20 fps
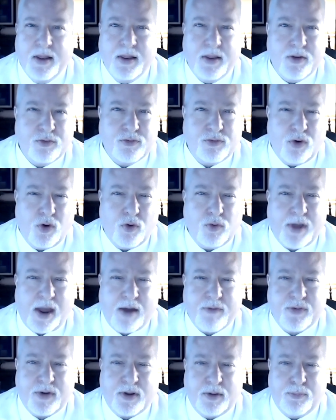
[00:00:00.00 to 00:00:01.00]
There's an old
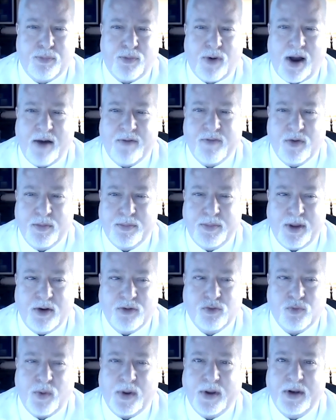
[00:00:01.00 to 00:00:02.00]
African proverb that
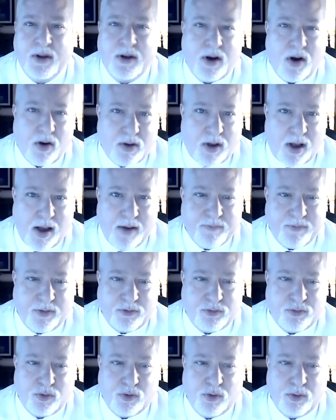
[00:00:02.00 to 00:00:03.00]
is written in our
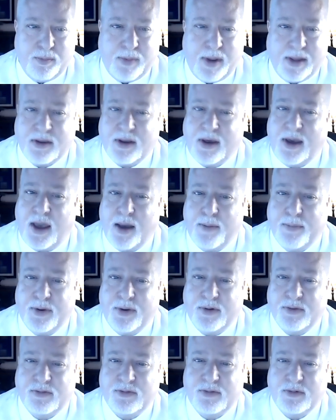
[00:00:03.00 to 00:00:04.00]
conference room at the
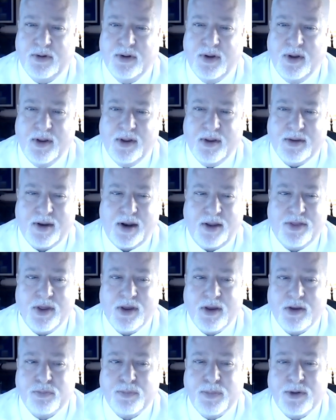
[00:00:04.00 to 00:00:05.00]
campus that I
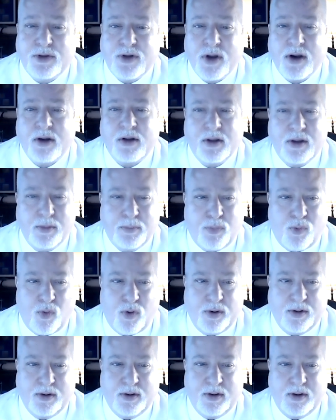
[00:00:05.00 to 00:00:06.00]
think is particularly
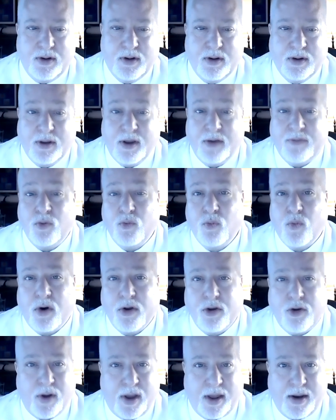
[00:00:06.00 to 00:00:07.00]
important given where
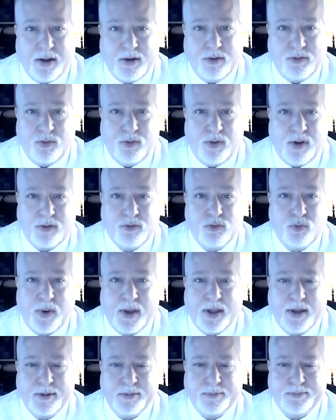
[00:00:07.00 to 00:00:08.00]
you're heading to next
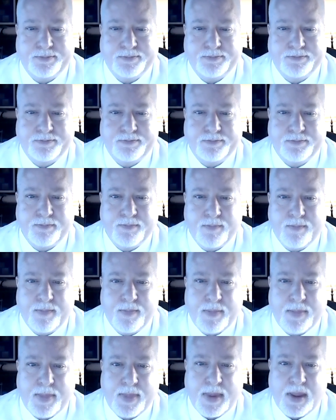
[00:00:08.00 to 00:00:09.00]
week.
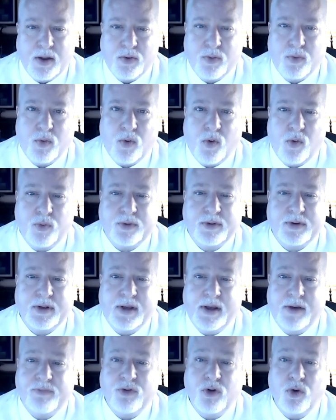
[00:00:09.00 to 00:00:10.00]
Quote,
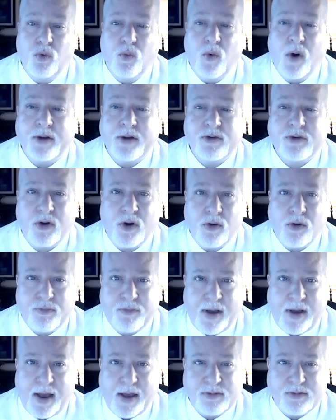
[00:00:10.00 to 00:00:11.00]
if you want to go
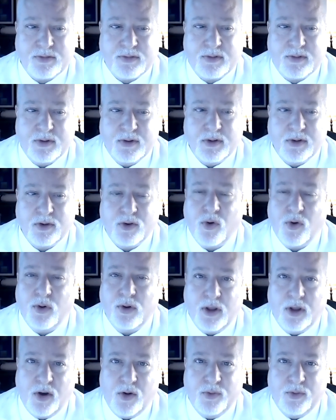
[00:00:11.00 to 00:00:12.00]
fast, go
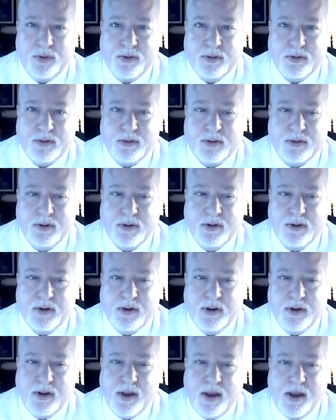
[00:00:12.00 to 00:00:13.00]
alone.
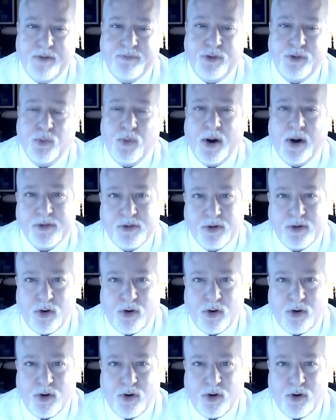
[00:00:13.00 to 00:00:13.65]
If you want to